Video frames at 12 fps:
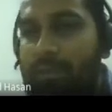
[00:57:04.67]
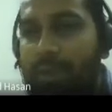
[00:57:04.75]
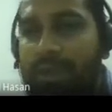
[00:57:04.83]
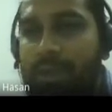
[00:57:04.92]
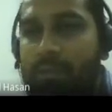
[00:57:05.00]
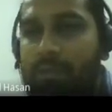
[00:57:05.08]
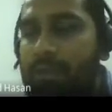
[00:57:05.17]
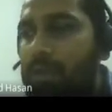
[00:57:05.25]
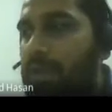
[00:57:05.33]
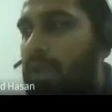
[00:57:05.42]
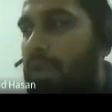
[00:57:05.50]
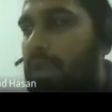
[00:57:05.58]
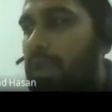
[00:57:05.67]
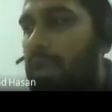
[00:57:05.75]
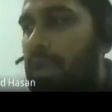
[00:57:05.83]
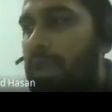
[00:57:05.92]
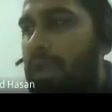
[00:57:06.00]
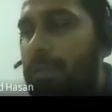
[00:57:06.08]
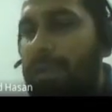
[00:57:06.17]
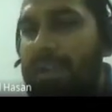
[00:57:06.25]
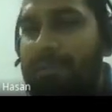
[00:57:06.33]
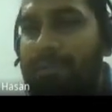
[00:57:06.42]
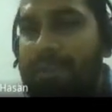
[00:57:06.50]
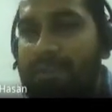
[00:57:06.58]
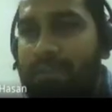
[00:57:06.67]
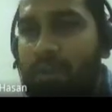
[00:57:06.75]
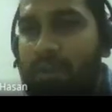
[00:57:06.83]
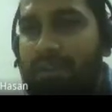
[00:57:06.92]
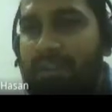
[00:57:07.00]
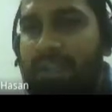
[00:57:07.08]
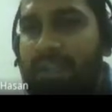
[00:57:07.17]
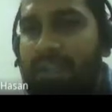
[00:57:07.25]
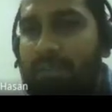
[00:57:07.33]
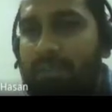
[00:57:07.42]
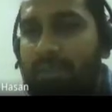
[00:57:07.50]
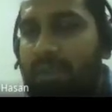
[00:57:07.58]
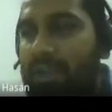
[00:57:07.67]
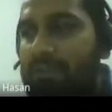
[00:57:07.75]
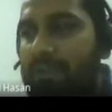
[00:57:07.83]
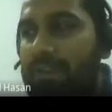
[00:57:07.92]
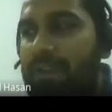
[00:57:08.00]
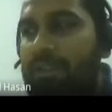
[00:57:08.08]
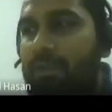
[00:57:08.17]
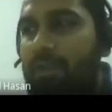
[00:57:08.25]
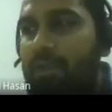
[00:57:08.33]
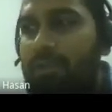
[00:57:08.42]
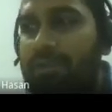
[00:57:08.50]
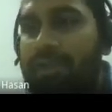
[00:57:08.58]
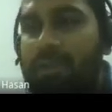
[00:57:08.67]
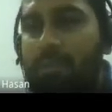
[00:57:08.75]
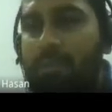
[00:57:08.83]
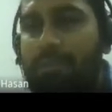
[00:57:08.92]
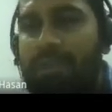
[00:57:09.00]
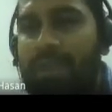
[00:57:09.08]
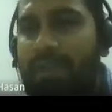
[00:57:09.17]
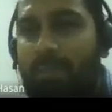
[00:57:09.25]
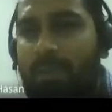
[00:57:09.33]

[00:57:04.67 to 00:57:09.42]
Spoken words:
you can do. But if it's costly in terms of hardware, then you can also remove that